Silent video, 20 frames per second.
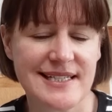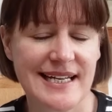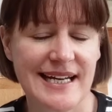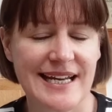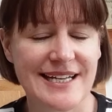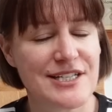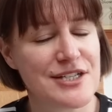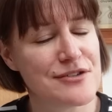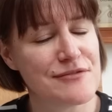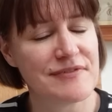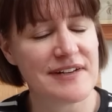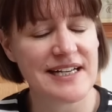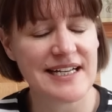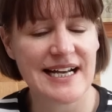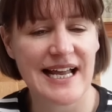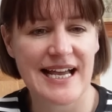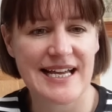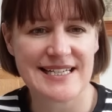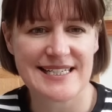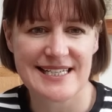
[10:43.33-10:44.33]
and I do
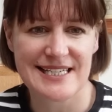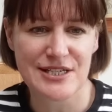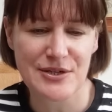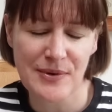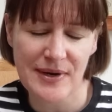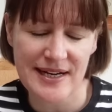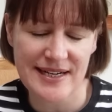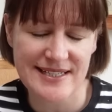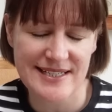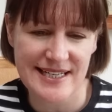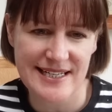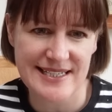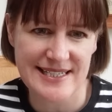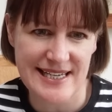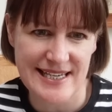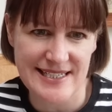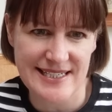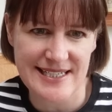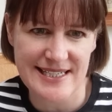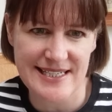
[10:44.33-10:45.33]
realise it's quite a
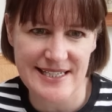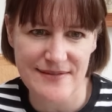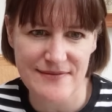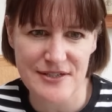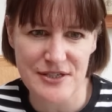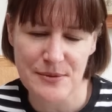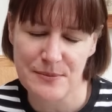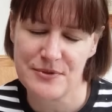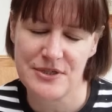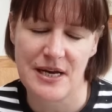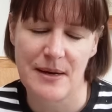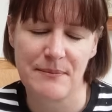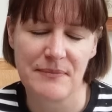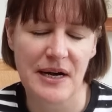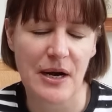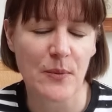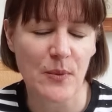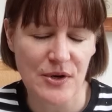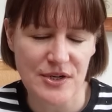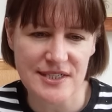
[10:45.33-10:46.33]
sensitive subject, but
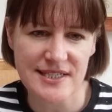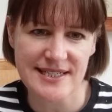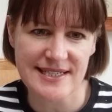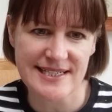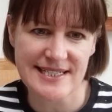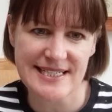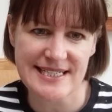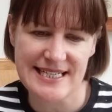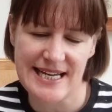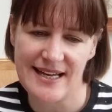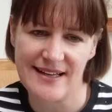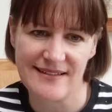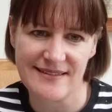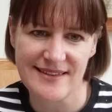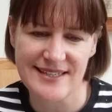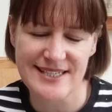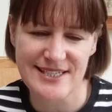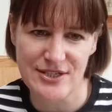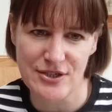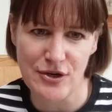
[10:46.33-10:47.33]
I wanted to tell the
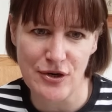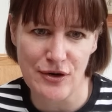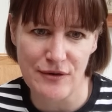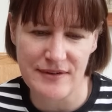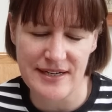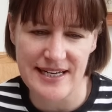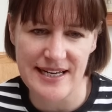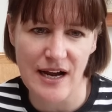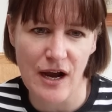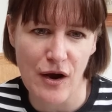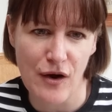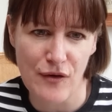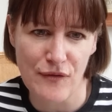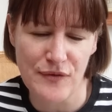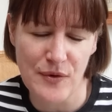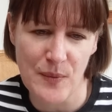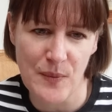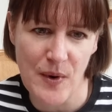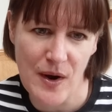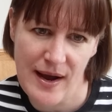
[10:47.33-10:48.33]
story of
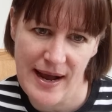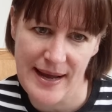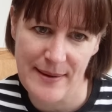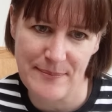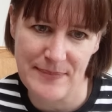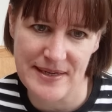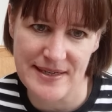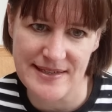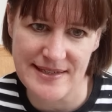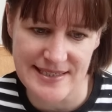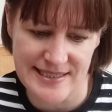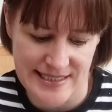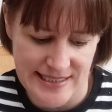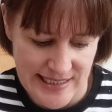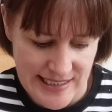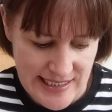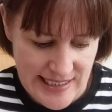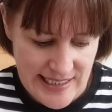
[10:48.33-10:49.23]
what happened.